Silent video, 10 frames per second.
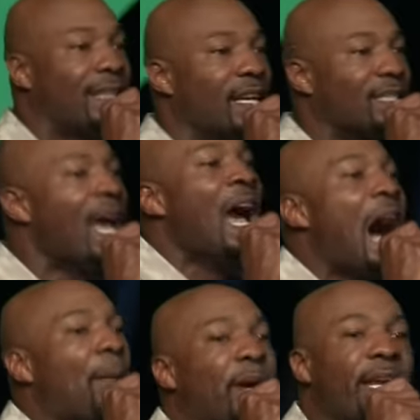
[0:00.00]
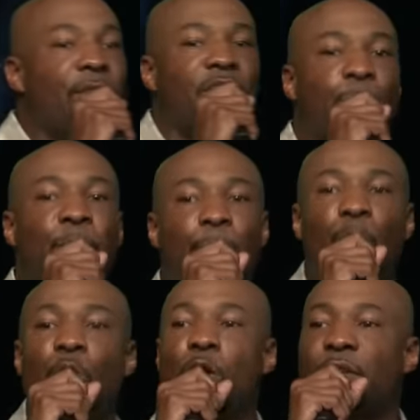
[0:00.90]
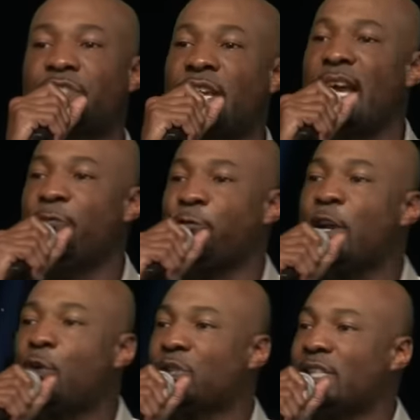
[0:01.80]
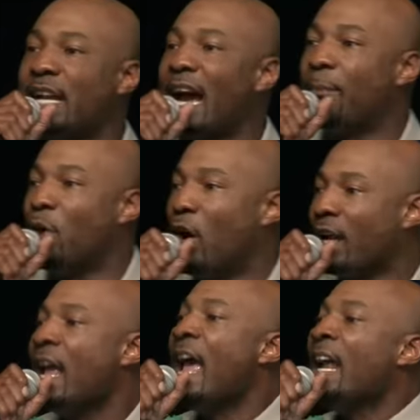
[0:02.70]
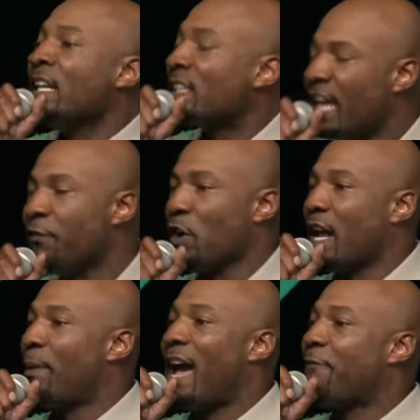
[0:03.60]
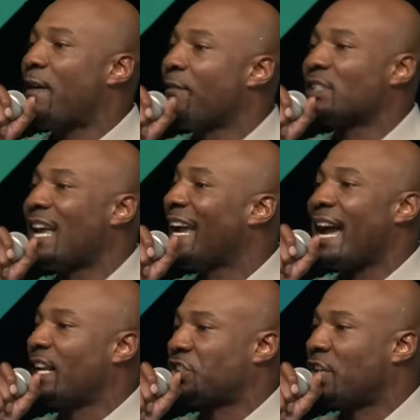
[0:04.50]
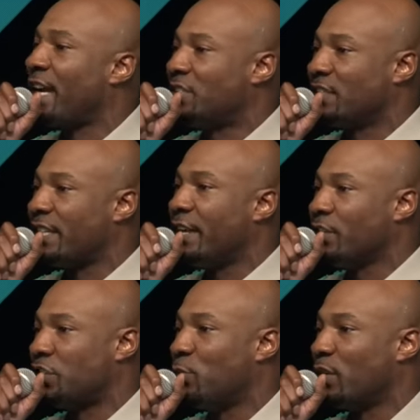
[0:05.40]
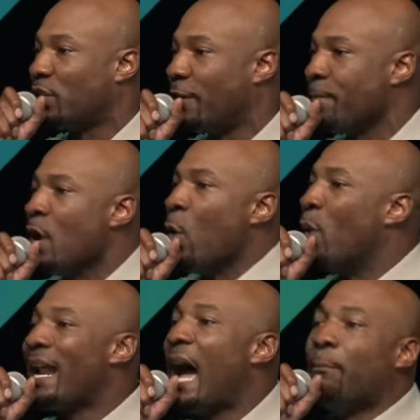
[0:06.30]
this. I'm going to give it to people who are on the same frequency I'm on. Give your neighbor high five and say, I got to exchange this energy with you. When I